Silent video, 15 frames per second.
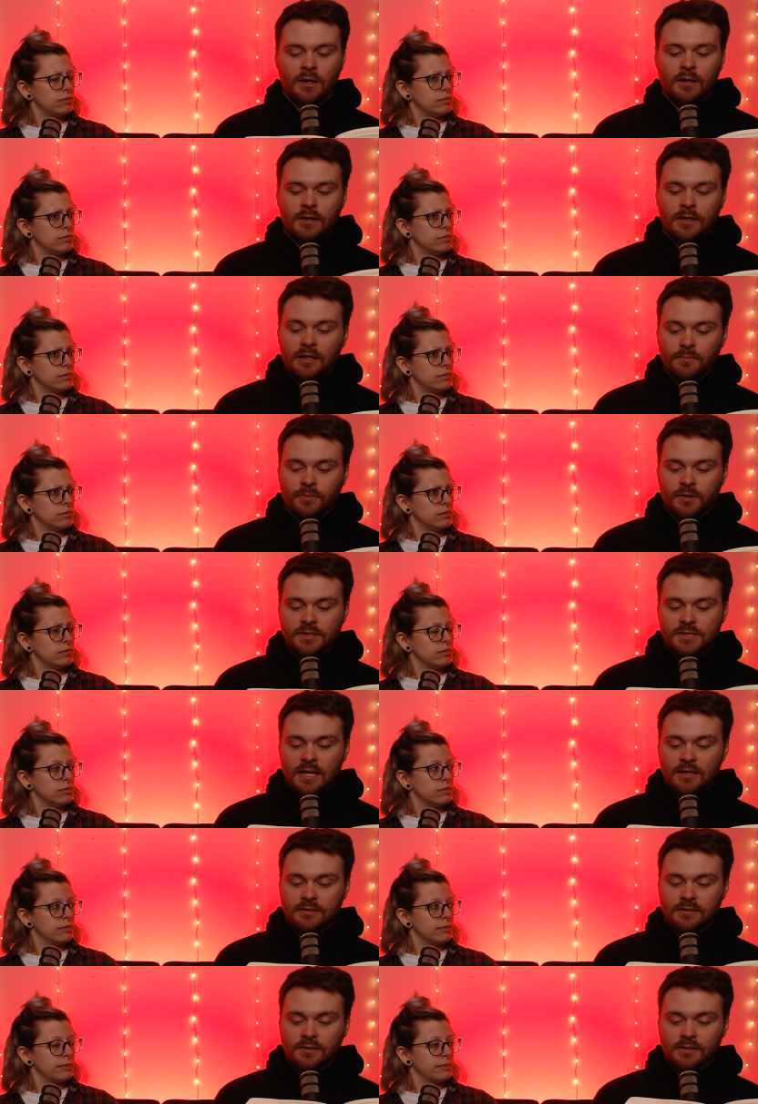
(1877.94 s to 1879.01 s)
Speaker 1: he had to put his
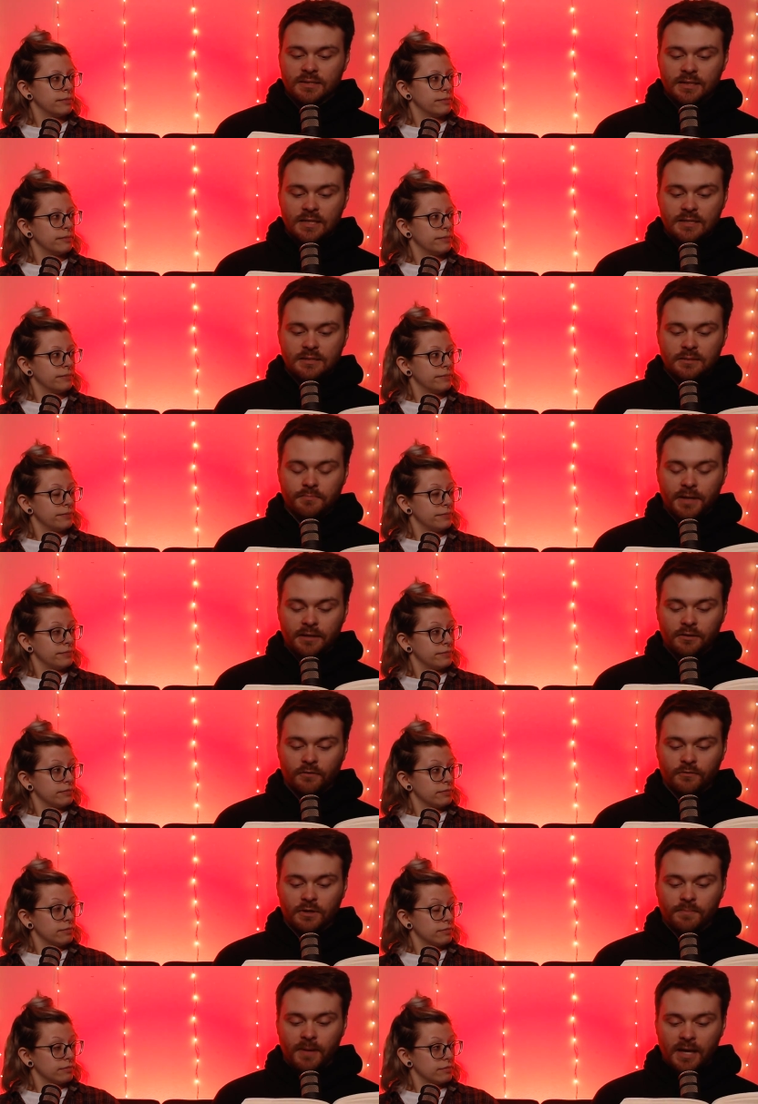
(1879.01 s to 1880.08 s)
hands on his knees and bend
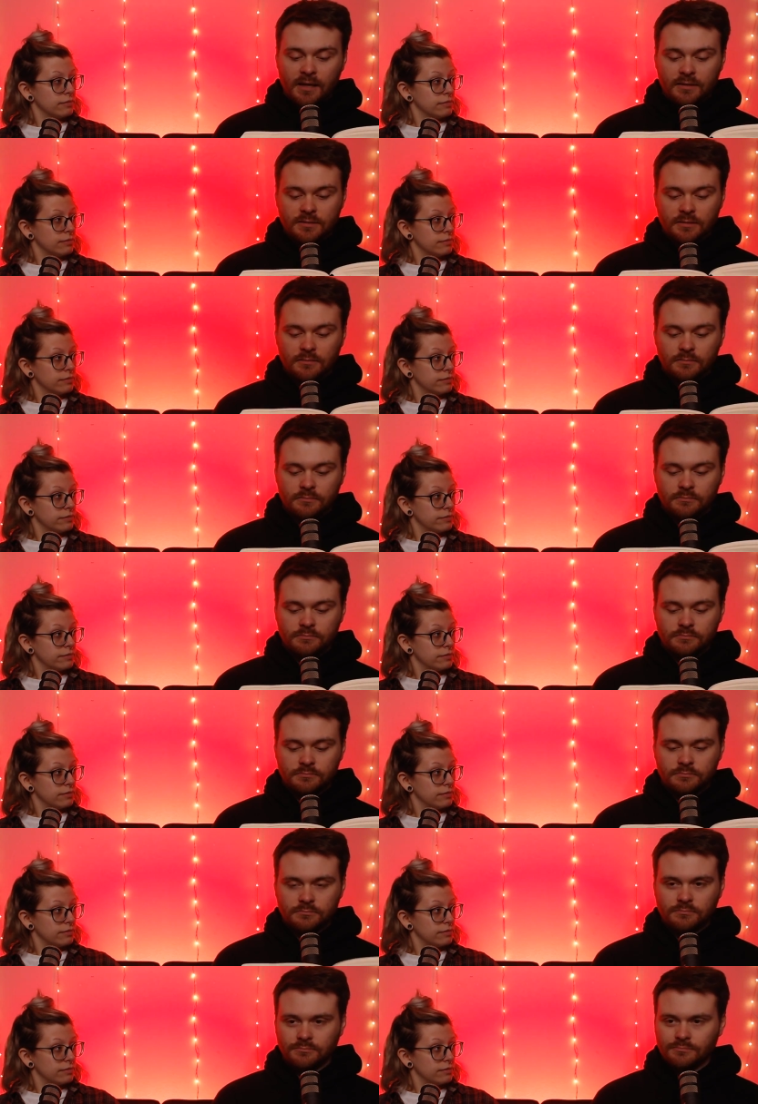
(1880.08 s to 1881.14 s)
over to pant.
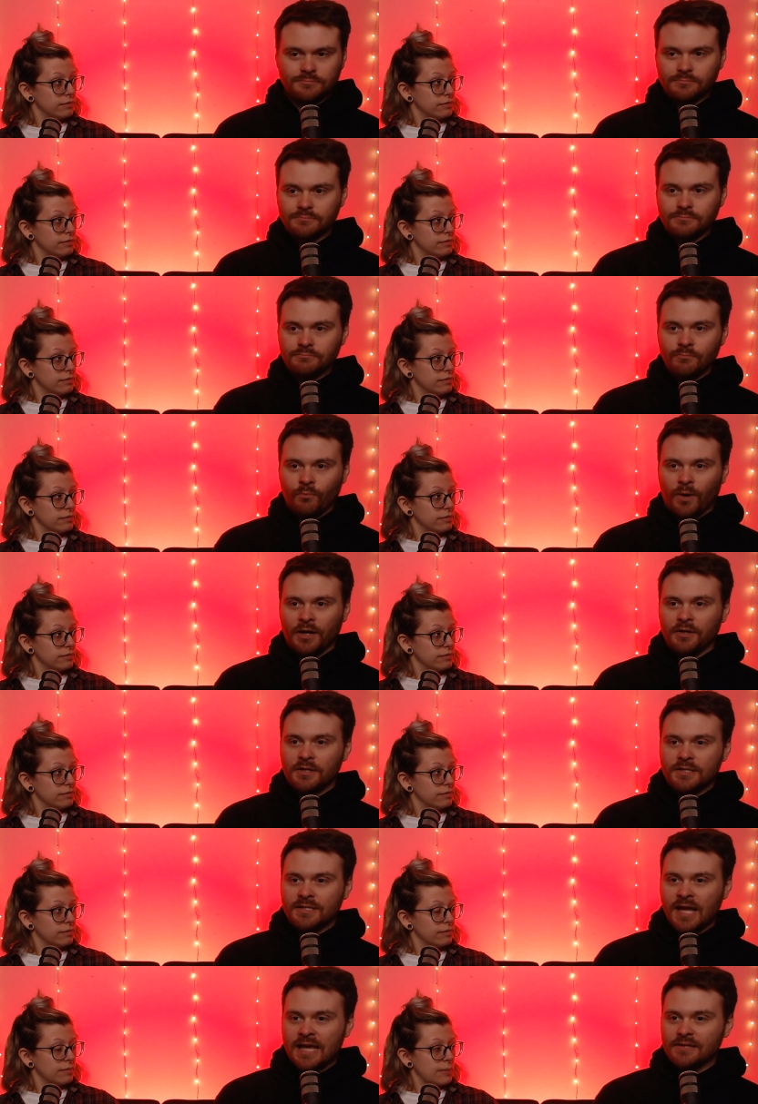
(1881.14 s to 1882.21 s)
Why don't you
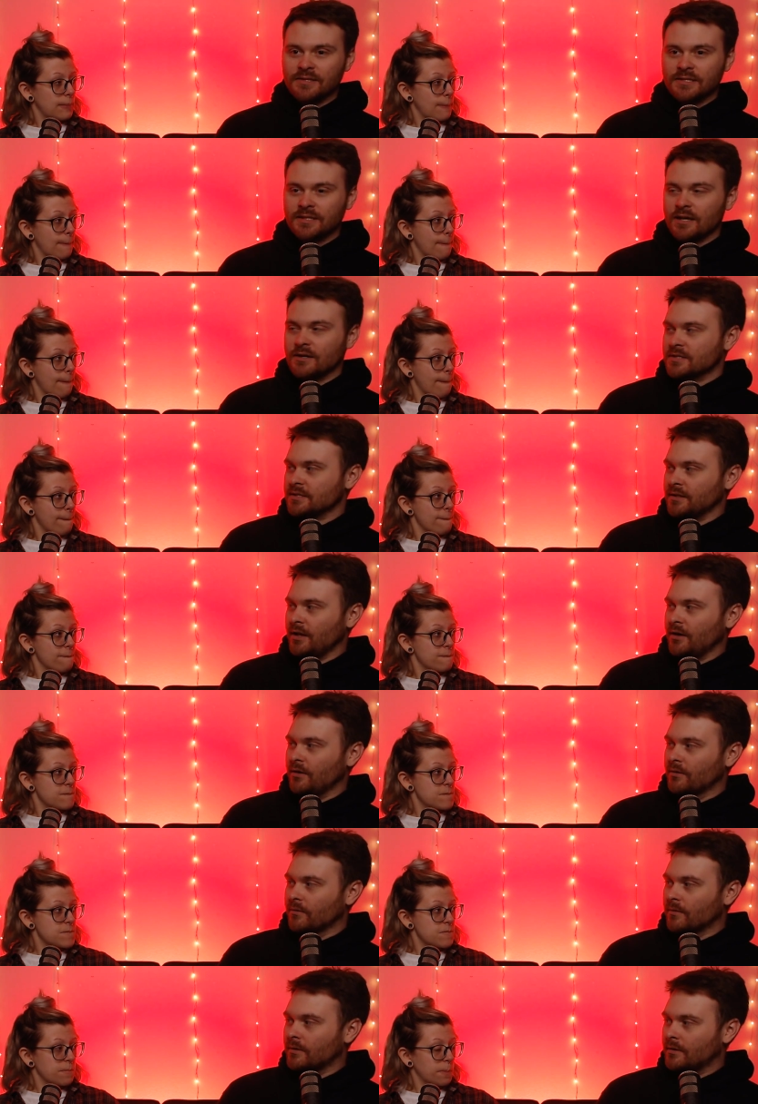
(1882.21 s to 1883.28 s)
just take the stairs
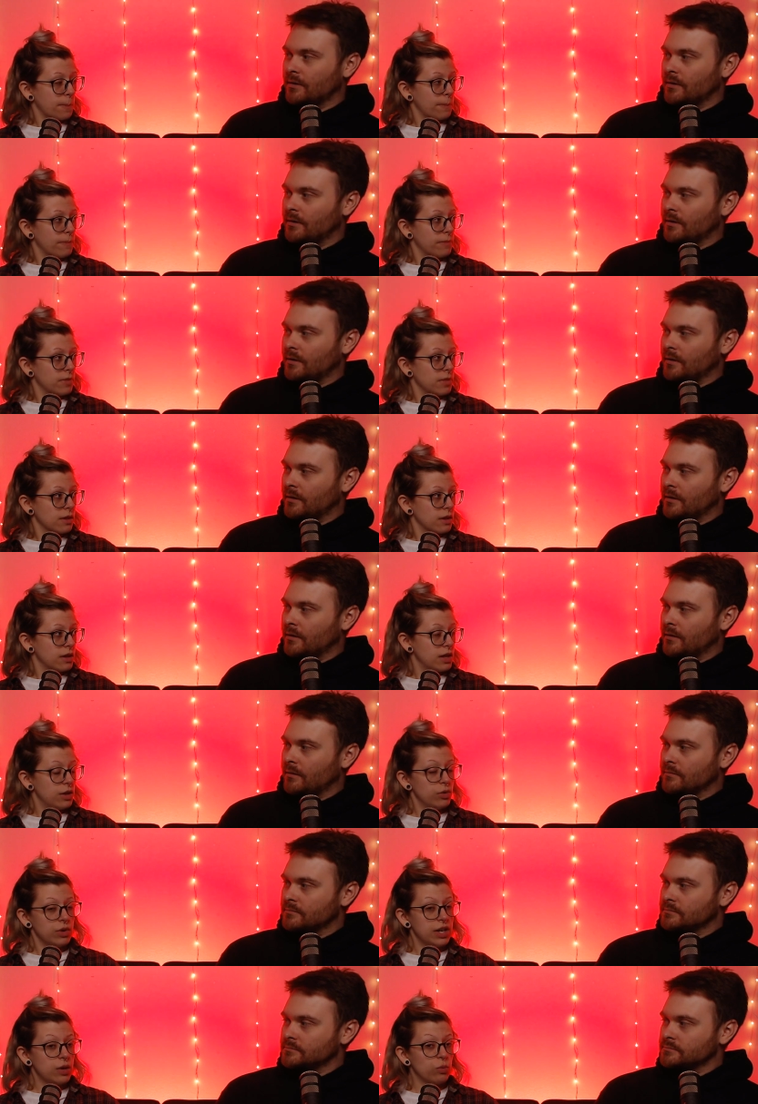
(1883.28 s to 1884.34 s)
slow?
Speaker 2: You
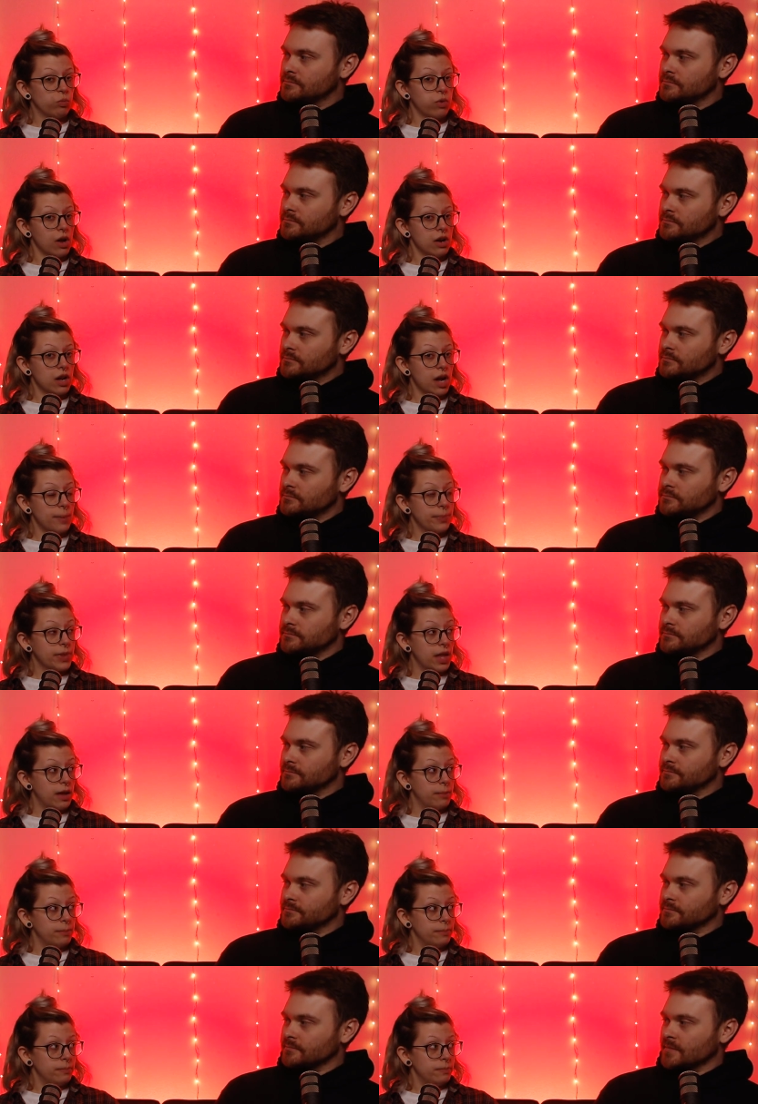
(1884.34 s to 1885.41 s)
don't need to run up
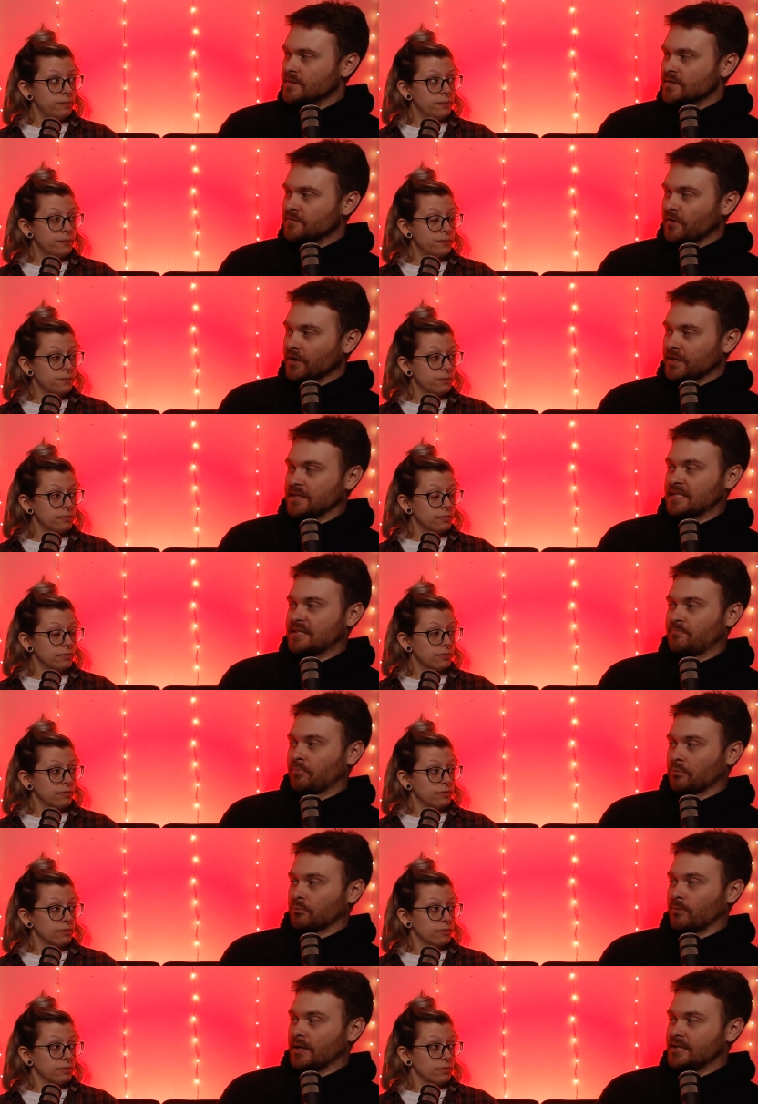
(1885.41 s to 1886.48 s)
them.
Speaker 1: I'm just fucking
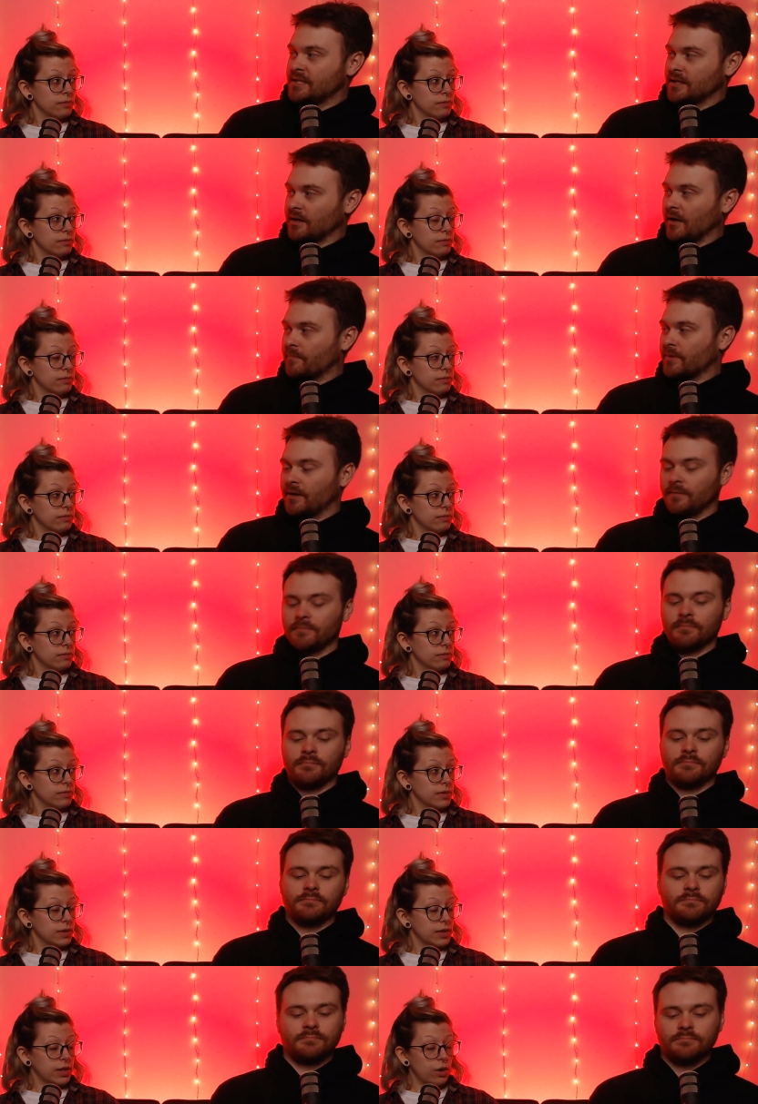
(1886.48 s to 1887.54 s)
sprinting up them.
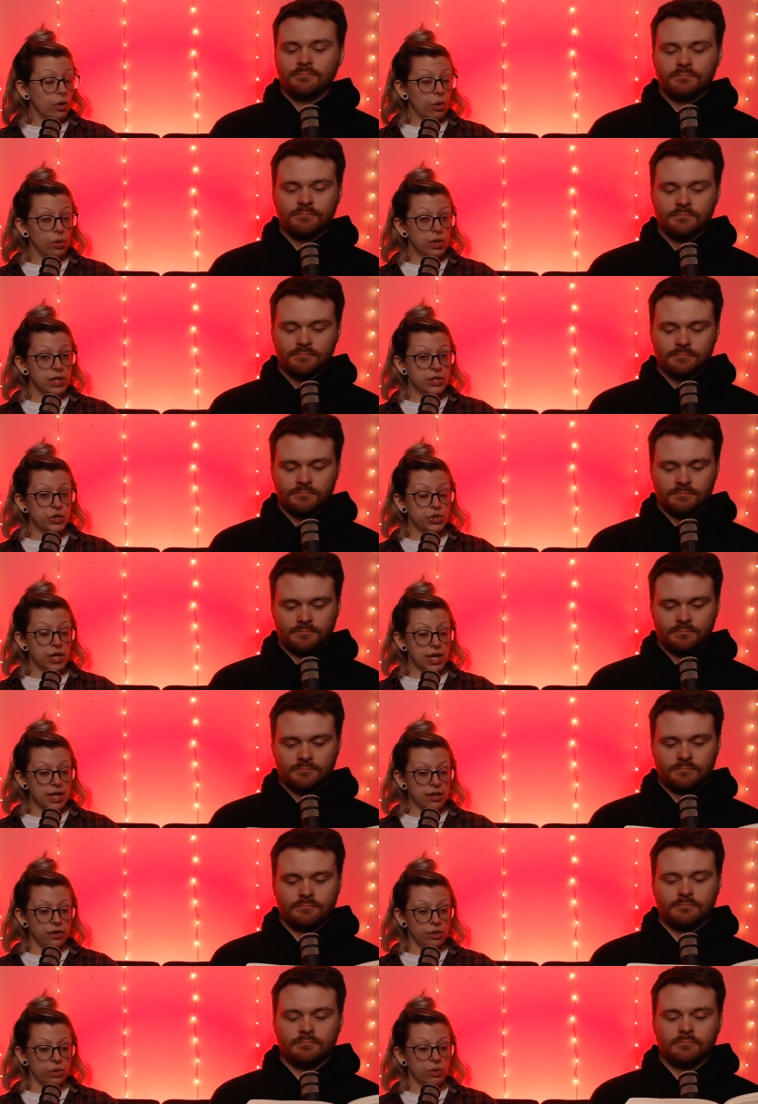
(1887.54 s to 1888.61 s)
Speaker 2: Like, holy
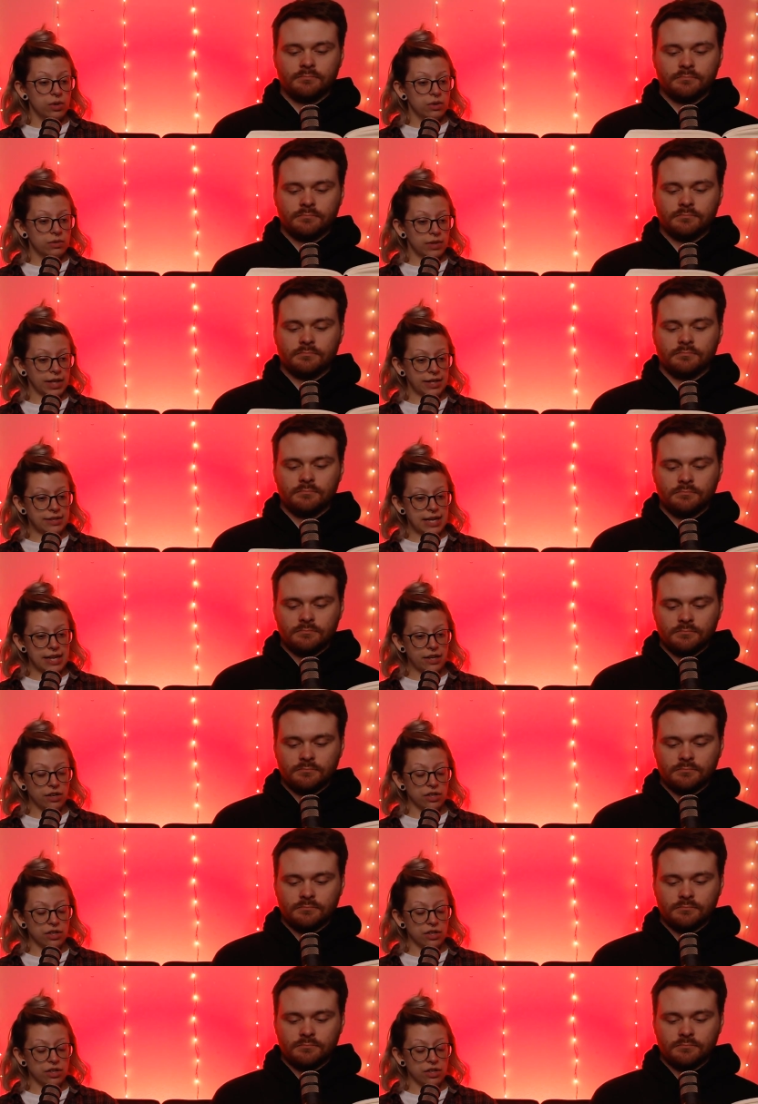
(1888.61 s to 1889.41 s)
shit, dude. Like, take your